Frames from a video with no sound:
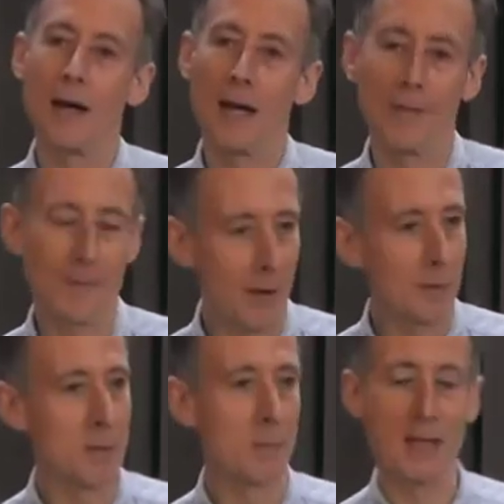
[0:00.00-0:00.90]
it
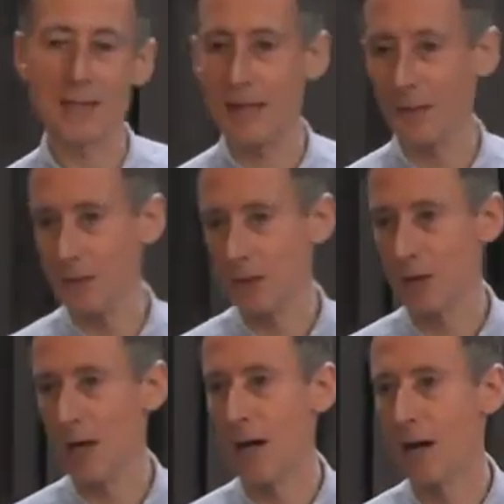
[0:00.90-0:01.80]
fell to me as the eldest
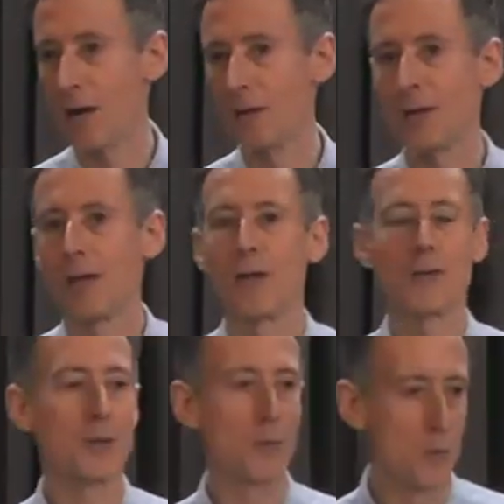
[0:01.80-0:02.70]
child
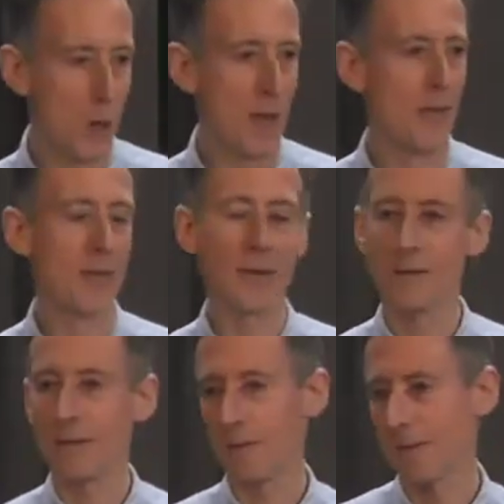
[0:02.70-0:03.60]
to run
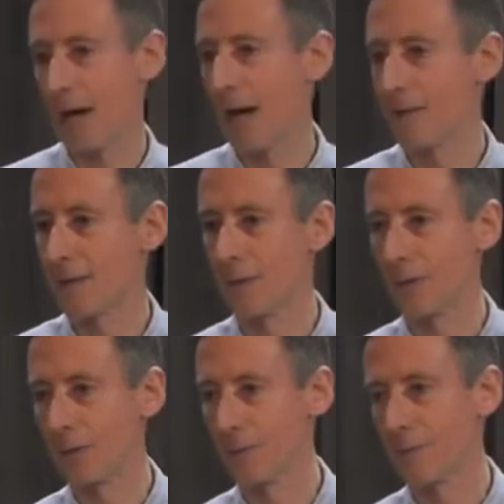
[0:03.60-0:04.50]
the
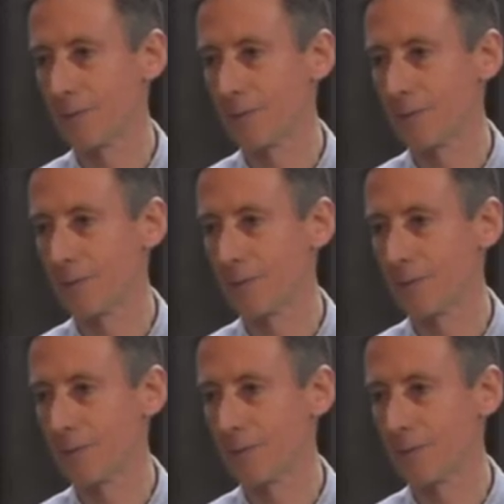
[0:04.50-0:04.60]
household.